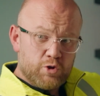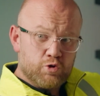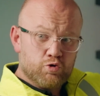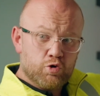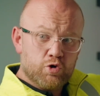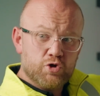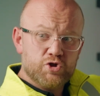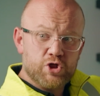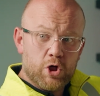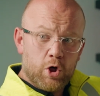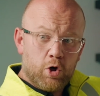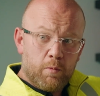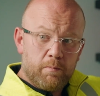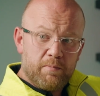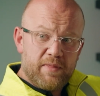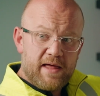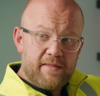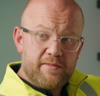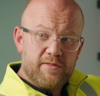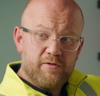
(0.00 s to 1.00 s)
draws it up
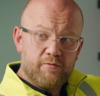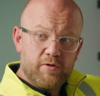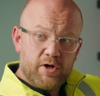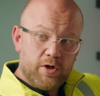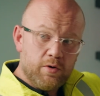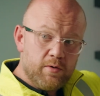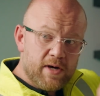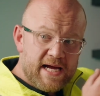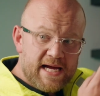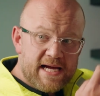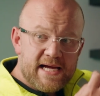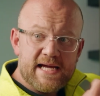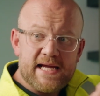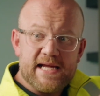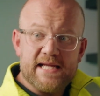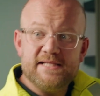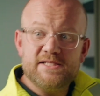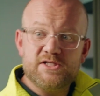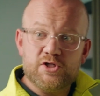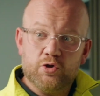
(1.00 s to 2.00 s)
then through
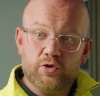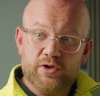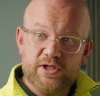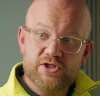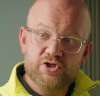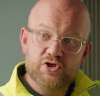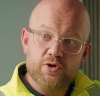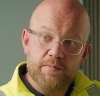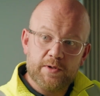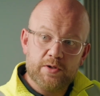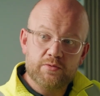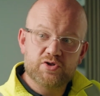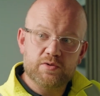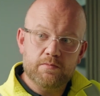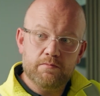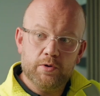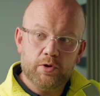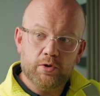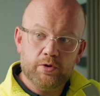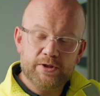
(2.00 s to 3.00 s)
into your
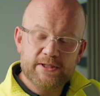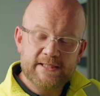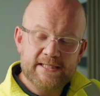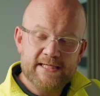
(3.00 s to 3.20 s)
distribution board.